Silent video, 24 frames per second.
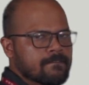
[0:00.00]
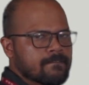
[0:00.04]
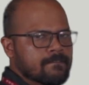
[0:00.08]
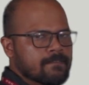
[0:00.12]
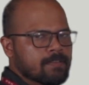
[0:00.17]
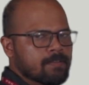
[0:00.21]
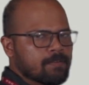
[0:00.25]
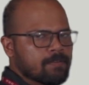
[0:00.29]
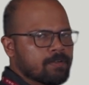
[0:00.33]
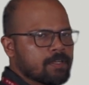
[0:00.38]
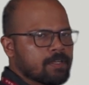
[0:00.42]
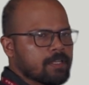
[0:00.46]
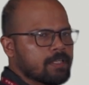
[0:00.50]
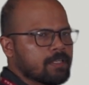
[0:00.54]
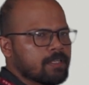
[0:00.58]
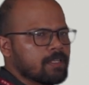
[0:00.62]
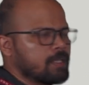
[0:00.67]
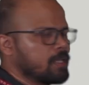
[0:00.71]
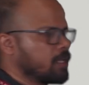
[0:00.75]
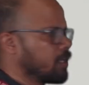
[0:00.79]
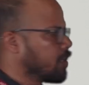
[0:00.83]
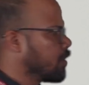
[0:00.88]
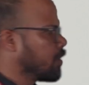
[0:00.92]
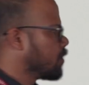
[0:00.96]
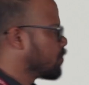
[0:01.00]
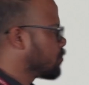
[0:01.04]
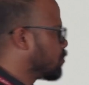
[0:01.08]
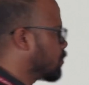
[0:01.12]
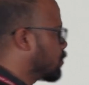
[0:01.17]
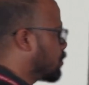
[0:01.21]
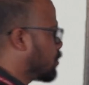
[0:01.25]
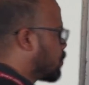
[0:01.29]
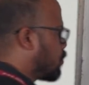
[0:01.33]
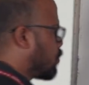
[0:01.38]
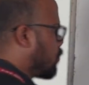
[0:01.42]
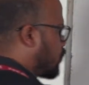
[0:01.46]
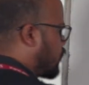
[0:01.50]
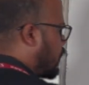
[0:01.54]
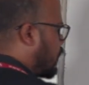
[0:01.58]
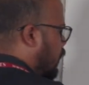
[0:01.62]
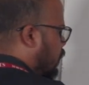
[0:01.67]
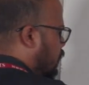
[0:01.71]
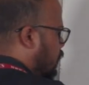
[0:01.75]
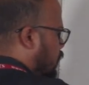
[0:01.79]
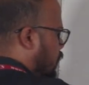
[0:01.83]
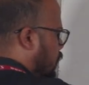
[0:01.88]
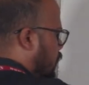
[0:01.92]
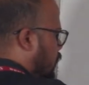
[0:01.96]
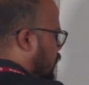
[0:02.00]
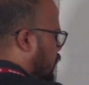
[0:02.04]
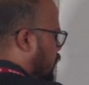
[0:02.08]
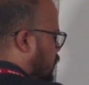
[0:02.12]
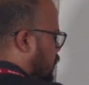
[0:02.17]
Okay. So the total current,